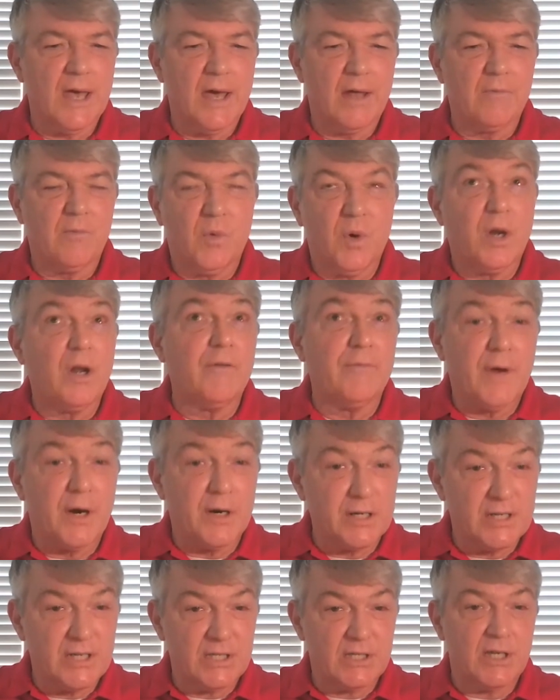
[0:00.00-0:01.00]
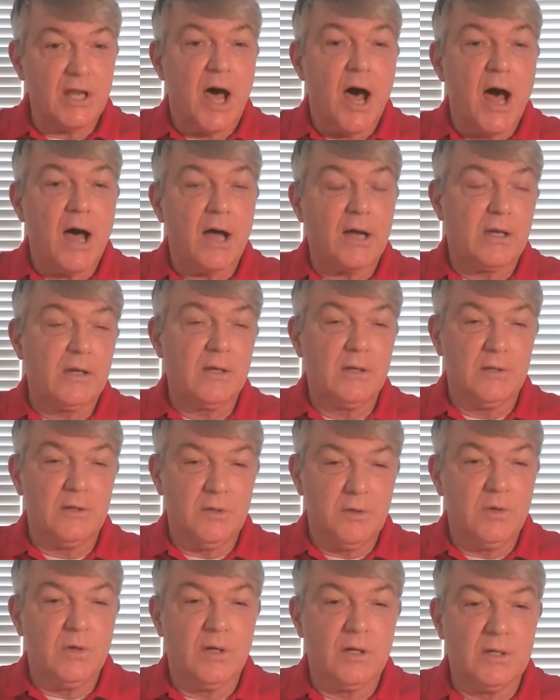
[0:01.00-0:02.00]
at one of our stock
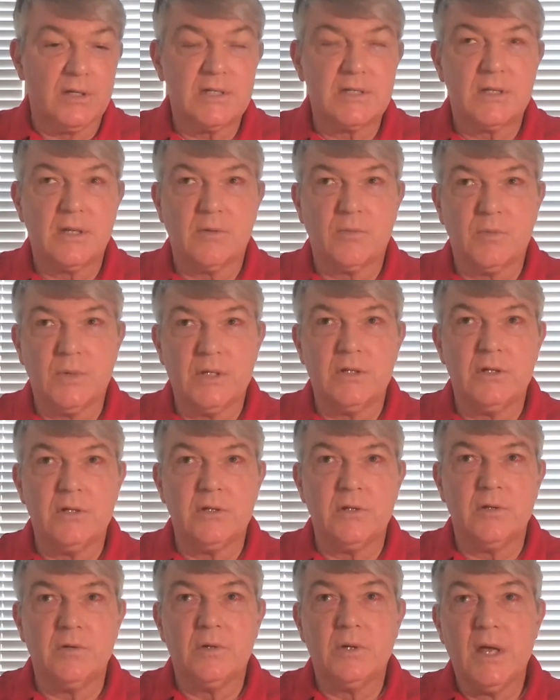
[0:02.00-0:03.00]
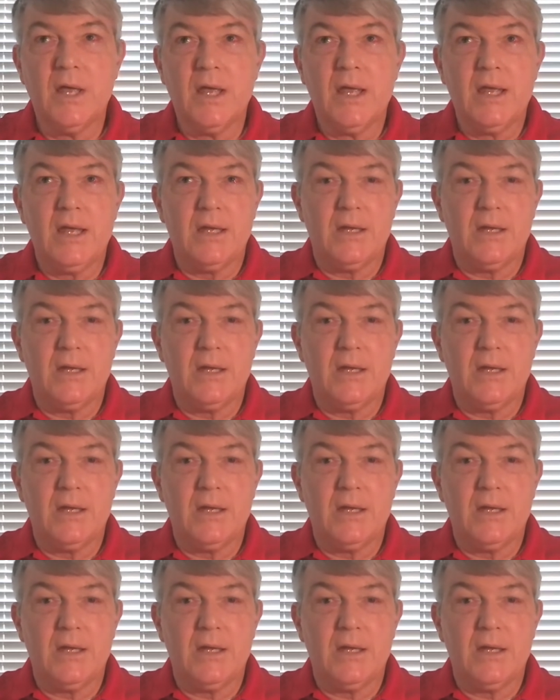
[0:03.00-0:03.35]
units that we do